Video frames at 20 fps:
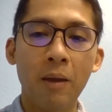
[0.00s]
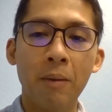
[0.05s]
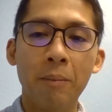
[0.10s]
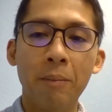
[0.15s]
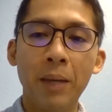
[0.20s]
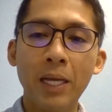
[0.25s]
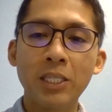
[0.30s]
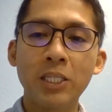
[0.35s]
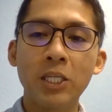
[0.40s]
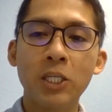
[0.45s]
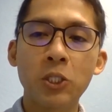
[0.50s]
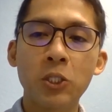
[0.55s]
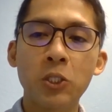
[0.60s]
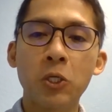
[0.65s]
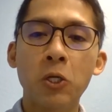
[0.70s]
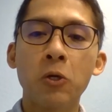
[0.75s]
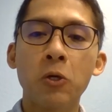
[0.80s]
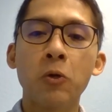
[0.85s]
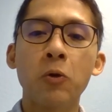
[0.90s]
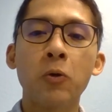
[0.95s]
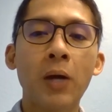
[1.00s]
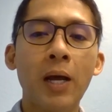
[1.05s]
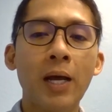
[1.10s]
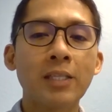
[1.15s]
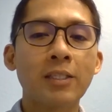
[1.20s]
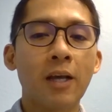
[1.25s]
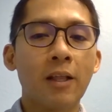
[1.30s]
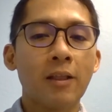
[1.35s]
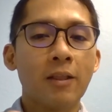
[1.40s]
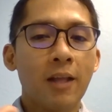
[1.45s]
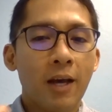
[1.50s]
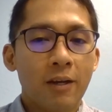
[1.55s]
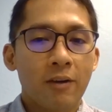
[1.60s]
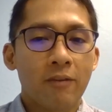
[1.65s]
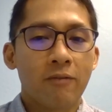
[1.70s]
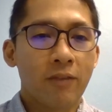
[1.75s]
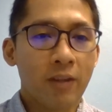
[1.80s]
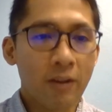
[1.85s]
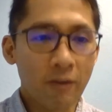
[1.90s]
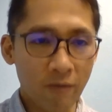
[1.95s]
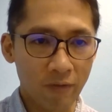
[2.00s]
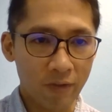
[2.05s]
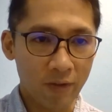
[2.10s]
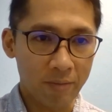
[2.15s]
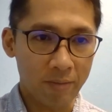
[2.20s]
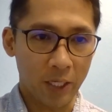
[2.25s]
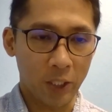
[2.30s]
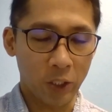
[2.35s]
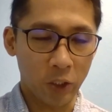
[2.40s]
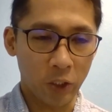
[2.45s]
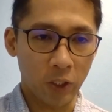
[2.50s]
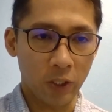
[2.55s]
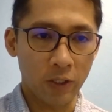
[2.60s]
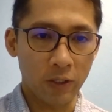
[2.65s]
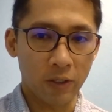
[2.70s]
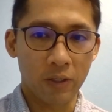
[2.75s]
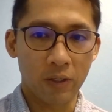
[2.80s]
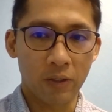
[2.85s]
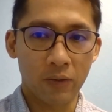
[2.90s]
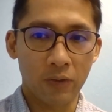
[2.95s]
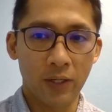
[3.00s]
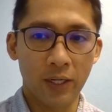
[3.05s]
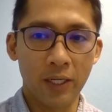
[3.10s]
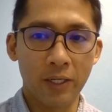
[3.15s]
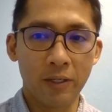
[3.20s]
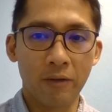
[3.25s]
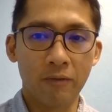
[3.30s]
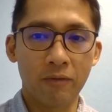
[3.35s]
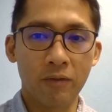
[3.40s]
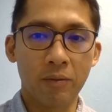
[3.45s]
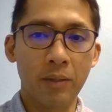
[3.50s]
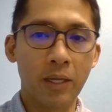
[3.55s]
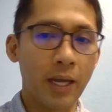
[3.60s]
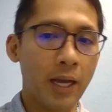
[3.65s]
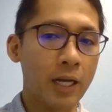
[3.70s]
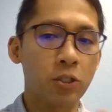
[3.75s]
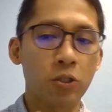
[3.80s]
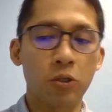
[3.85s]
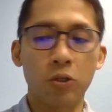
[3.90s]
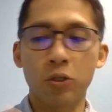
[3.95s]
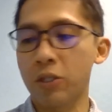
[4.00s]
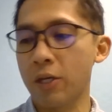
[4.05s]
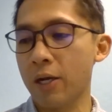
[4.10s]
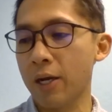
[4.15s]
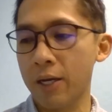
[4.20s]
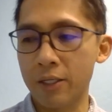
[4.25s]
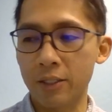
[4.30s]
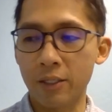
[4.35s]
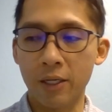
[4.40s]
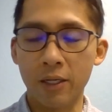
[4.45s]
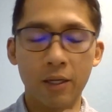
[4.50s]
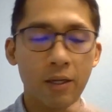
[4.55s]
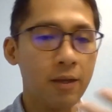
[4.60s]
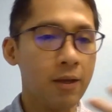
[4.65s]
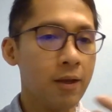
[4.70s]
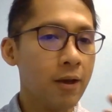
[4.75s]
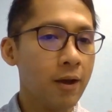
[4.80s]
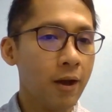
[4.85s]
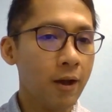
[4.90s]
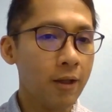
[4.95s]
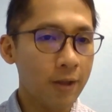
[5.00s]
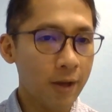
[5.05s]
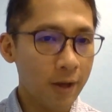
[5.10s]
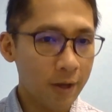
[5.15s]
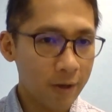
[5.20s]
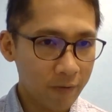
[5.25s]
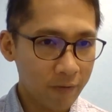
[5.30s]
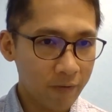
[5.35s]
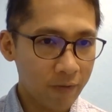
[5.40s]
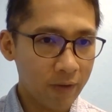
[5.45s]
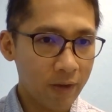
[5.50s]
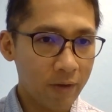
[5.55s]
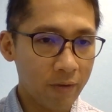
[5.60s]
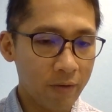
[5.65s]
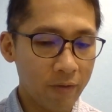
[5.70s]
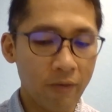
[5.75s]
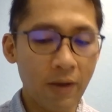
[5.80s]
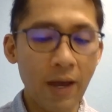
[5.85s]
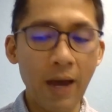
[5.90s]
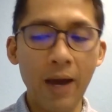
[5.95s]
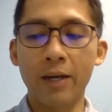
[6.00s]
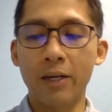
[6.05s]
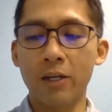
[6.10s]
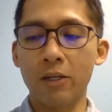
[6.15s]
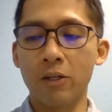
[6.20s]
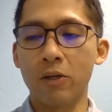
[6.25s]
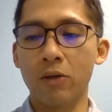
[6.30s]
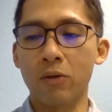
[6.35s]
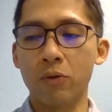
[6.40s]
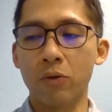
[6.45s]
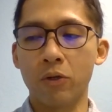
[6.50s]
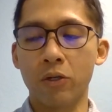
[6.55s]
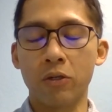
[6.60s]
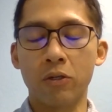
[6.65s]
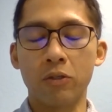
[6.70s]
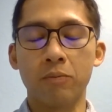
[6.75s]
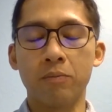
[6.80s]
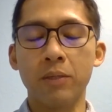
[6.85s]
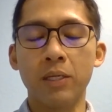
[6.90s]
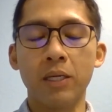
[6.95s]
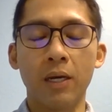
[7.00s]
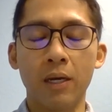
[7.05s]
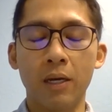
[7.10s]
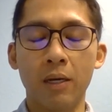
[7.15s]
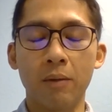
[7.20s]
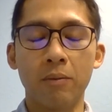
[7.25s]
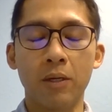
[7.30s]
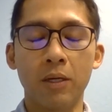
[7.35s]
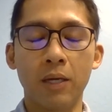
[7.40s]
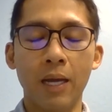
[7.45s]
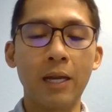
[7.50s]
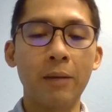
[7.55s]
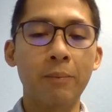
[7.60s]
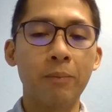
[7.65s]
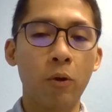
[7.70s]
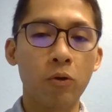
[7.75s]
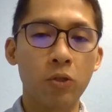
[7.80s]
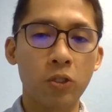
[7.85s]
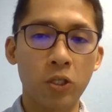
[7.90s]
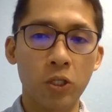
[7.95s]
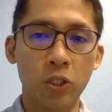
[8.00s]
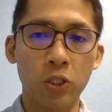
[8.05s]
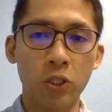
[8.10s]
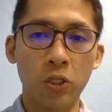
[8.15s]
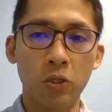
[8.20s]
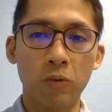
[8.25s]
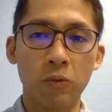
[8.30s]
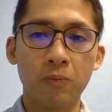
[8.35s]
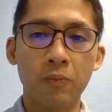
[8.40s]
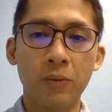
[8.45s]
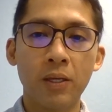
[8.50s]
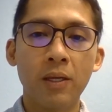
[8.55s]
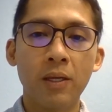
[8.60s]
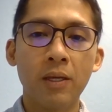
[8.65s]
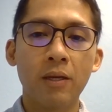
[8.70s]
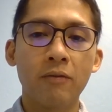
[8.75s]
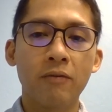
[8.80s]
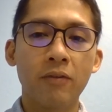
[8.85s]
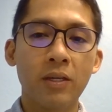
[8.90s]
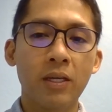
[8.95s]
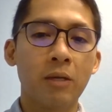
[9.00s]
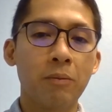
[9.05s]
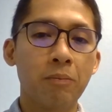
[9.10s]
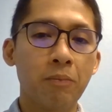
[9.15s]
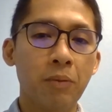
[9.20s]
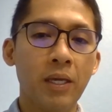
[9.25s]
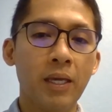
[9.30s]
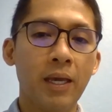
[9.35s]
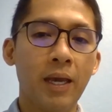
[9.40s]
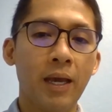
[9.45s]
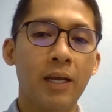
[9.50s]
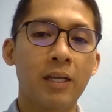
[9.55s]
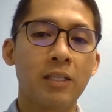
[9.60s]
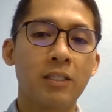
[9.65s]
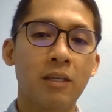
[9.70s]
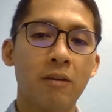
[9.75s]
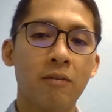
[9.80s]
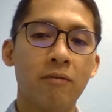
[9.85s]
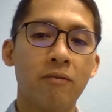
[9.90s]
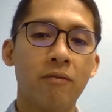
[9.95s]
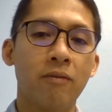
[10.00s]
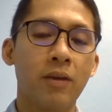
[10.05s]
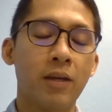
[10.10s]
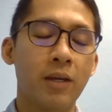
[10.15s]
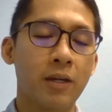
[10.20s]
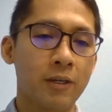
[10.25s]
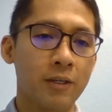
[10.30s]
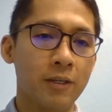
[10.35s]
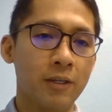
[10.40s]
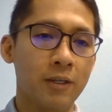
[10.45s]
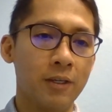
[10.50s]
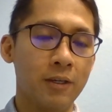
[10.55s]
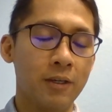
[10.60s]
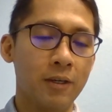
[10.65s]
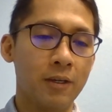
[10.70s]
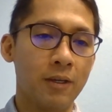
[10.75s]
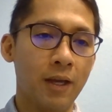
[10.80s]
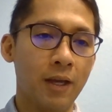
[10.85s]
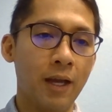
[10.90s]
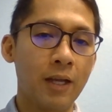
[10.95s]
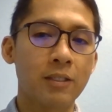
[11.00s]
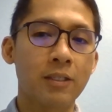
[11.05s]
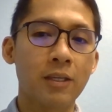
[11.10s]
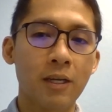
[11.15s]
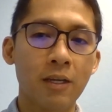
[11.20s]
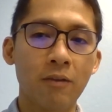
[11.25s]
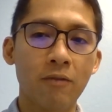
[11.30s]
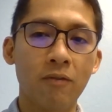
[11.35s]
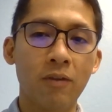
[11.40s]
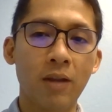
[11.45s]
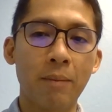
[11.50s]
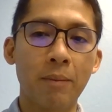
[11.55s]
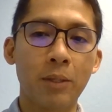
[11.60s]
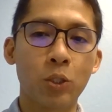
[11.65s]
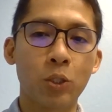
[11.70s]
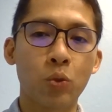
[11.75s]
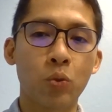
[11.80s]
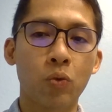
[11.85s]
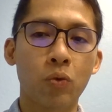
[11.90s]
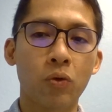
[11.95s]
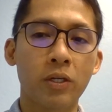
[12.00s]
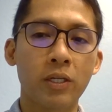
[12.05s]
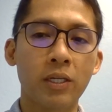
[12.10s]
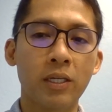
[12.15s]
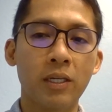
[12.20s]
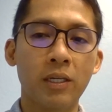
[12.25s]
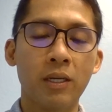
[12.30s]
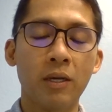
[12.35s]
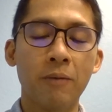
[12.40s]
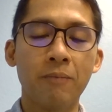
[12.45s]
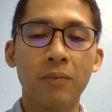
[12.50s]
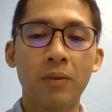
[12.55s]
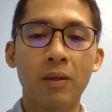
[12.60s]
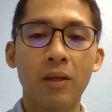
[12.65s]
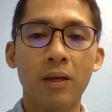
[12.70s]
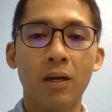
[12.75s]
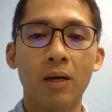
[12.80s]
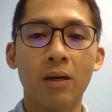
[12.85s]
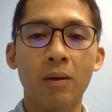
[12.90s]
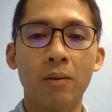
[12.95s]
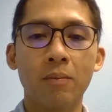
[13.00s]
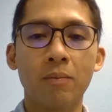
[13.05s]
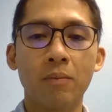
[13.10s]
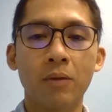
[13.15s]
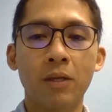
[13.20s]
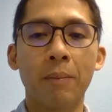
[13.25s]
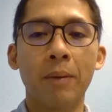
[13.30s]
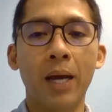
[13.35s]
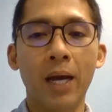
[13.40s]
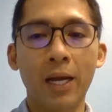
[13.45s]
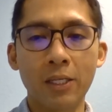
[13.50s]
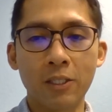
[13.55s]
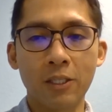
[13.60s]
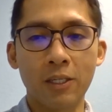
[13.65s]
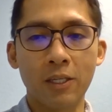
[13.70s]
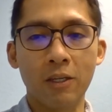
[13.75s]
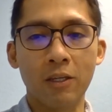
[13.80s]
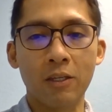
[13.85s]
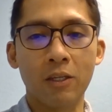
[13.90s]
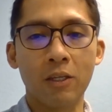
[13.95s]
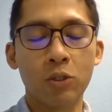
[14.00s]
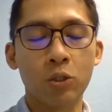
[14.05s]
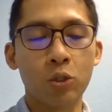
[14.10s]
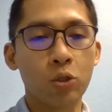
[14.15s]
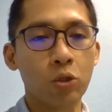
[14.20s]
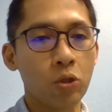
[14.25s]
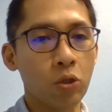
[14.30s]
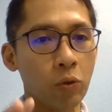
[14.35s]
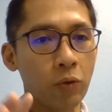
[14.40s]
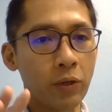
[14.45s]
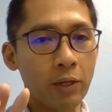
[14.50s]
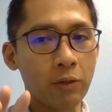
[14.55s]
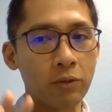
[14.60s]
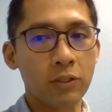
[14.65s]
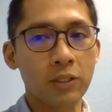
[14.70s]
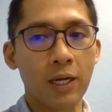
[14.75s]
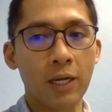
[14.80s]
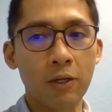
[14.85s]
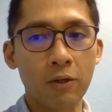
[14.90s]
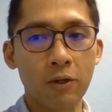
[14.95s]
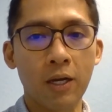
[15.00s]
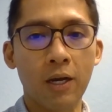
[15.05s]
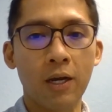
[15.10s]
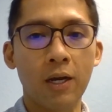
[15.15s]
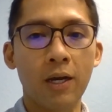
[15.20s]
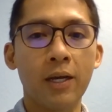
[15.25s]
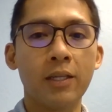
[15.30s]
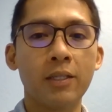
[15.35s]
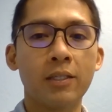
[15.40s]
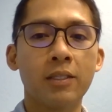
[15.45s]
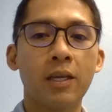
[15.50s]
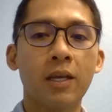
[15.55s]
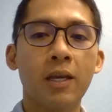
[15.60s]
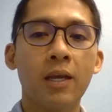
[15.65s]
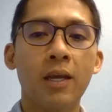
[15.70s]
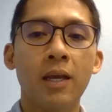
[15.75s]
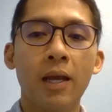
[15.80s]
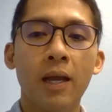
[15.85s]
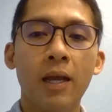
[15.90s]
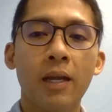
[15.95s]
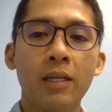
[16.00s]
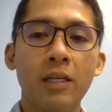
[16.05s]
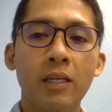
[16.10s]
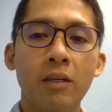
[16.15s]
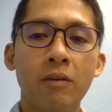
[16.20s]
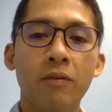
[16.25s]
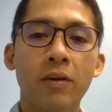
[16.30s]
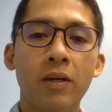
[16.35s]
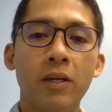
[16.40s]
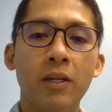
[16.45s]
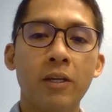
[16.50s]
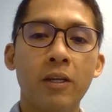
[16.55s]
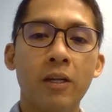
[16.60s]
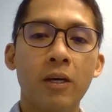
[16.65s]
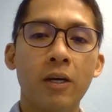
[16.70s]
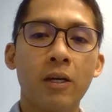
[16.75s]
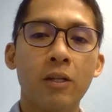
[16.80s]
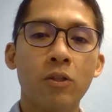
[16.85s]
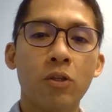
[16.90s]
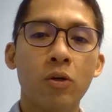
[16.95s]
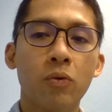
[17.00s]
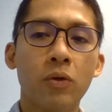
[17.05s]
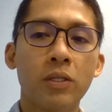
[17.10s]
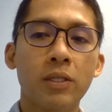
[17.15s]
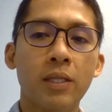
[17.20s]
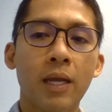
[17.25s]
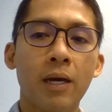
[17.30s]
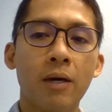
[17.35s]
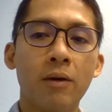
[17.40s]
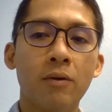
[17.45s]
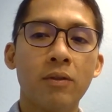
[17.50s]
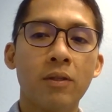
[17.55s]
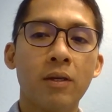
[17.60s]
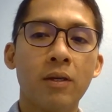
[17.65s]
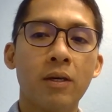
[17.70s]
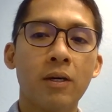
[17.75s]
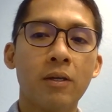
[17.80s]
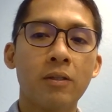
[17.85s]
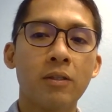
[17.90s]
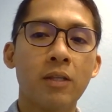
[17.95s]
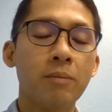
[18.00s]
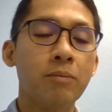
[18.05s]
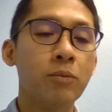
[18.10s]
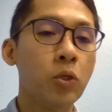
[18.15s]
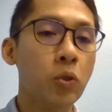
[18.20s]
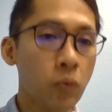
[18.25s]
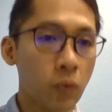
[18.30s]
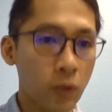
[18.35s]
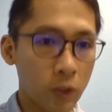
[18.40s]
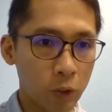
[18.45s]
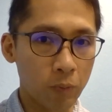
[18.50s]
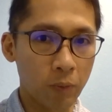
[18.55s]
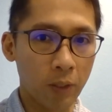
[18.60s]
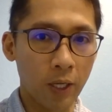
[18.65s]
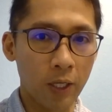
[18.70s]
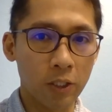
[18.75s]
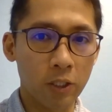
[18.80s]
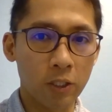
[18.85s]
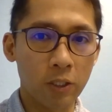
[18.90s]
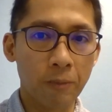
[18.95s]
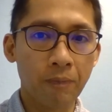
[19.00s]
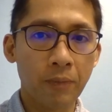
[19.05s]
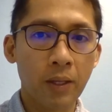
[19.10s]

Patients who has a lot of inflammation, right? Inflammation, exercising, a lot of uh, fat load or, or um, adipose tissue. VIP has a very uh, anti-inflammatory um, capacity to lower down cytokines and even uh, lower down the, the immune response.